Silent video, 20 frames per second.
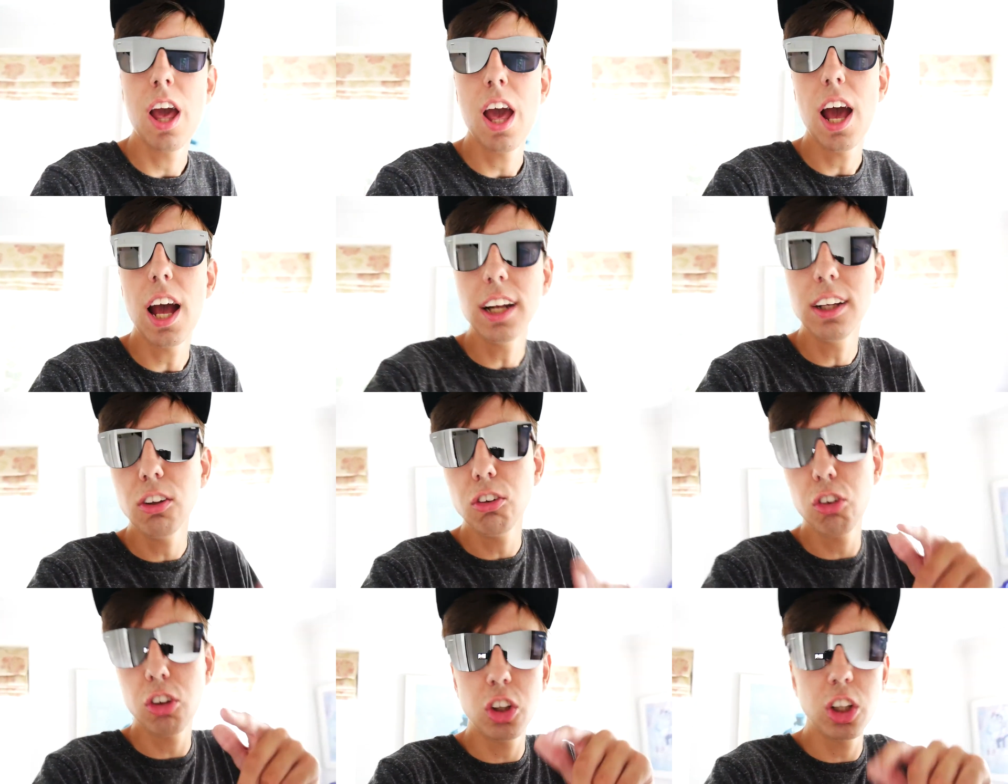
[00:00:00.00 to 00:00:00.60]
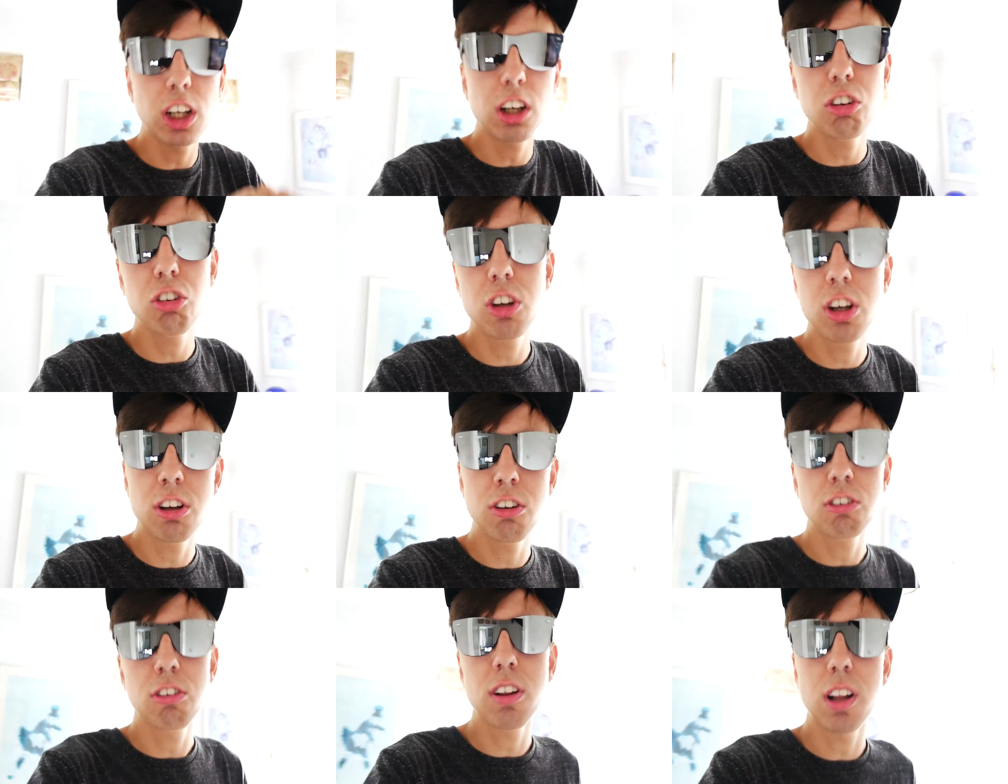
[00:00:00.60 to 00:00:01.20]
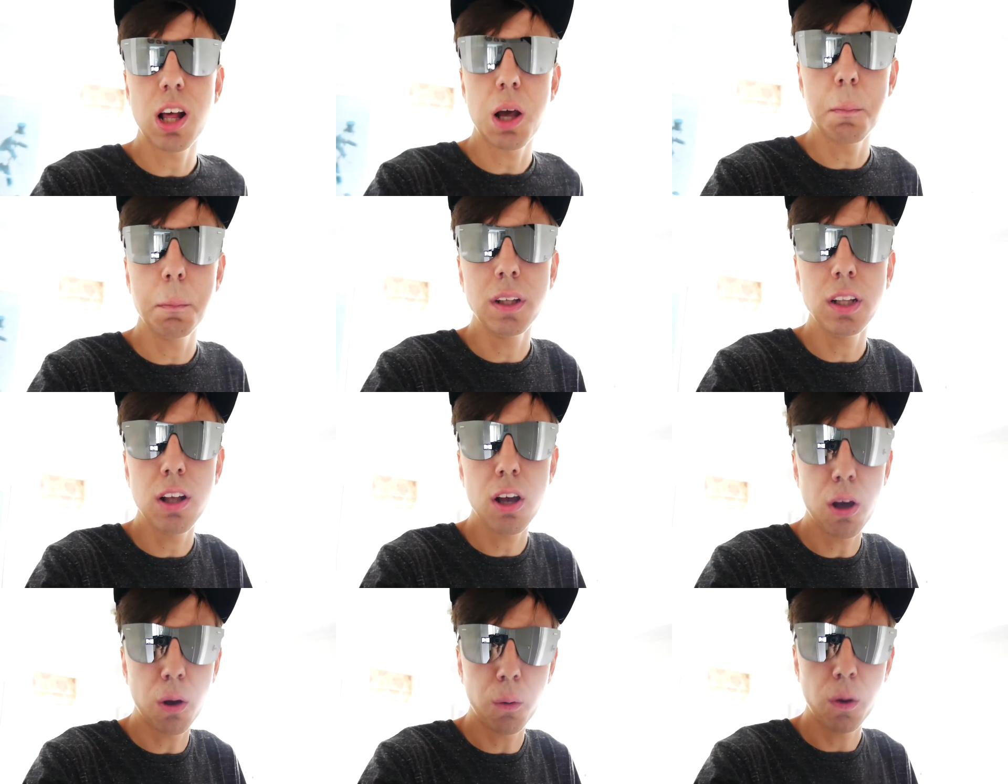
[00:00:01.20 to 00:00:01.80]
any suggestions let me
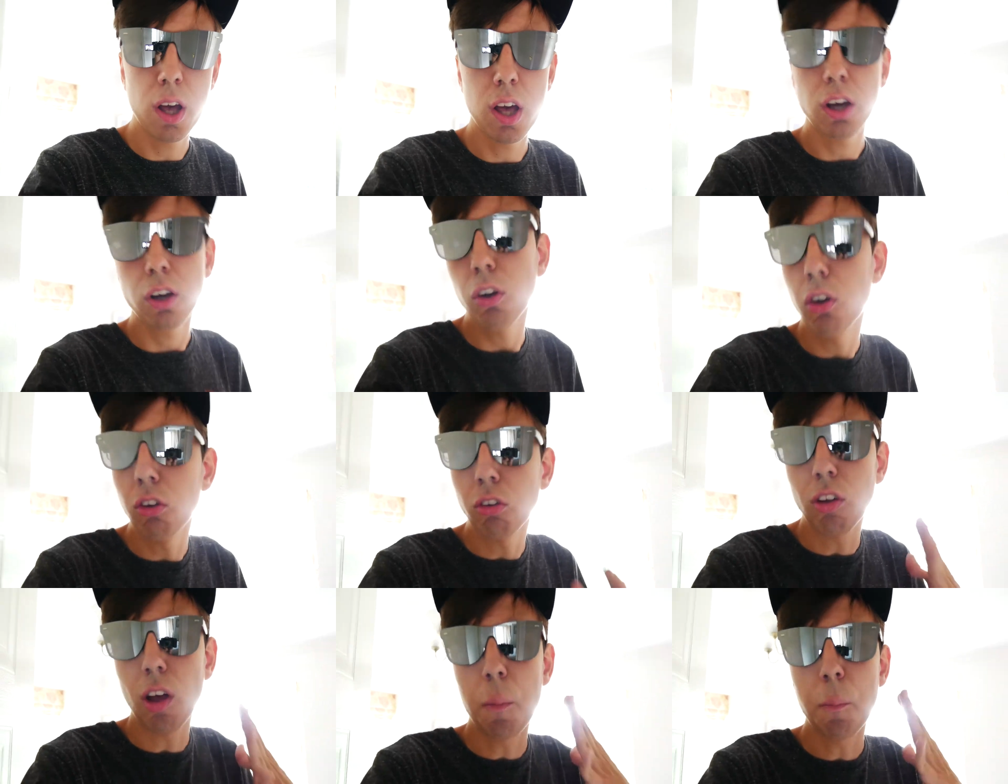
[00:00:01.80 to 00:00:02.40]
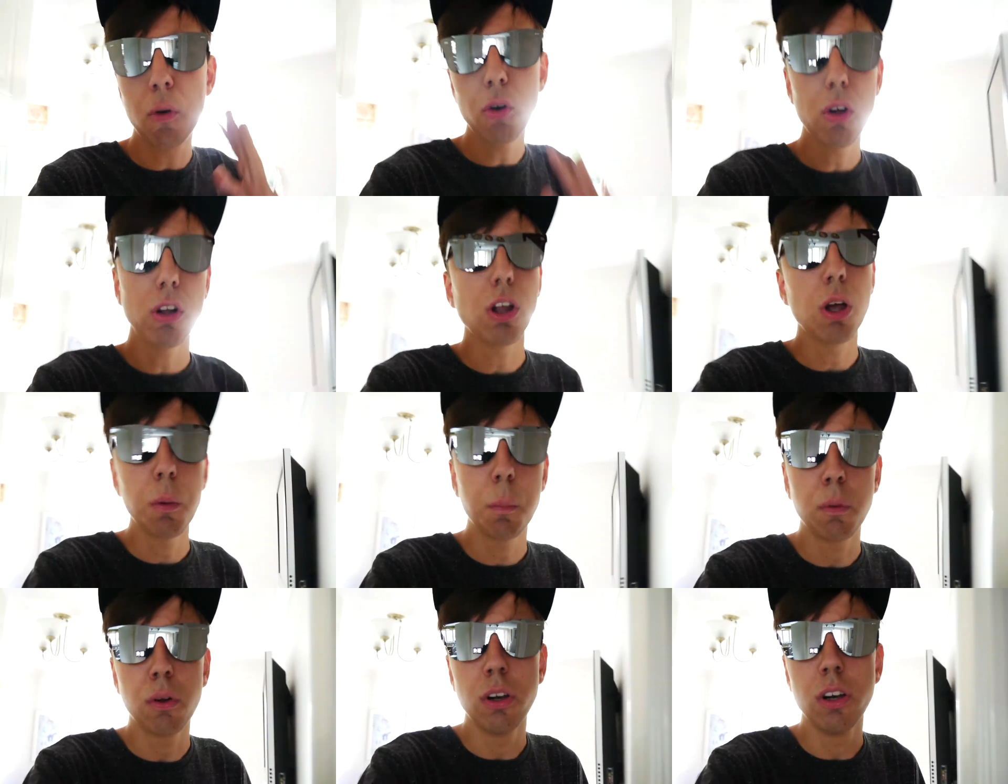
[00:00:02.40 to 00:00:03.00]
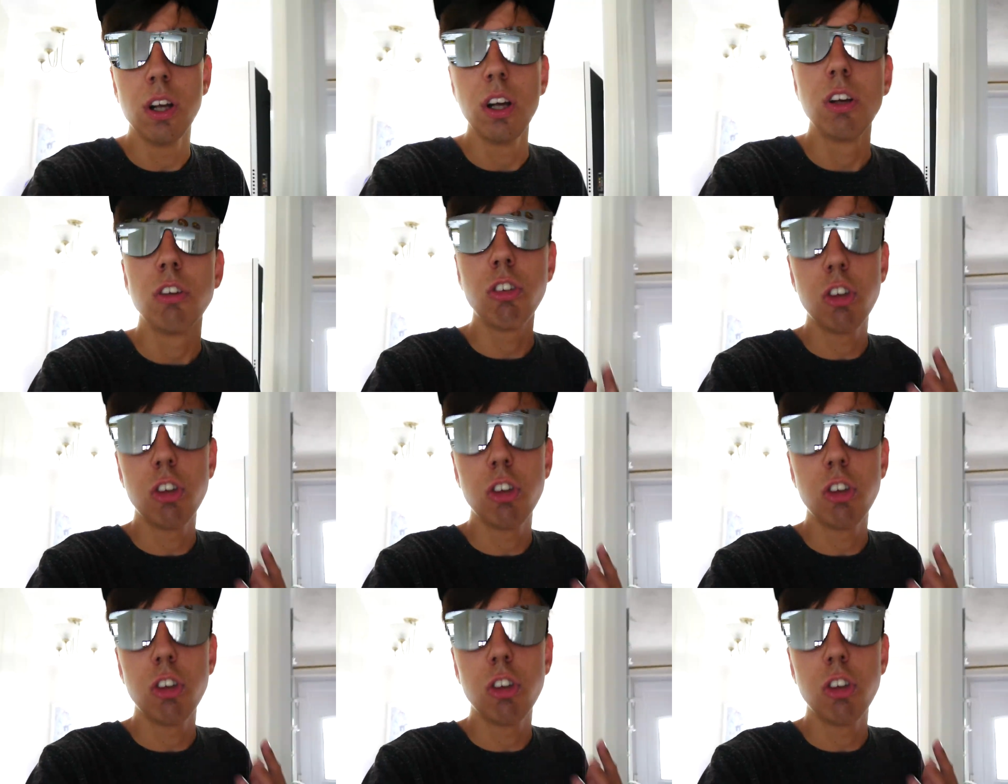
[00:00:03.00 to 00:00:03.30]
know because I'm all open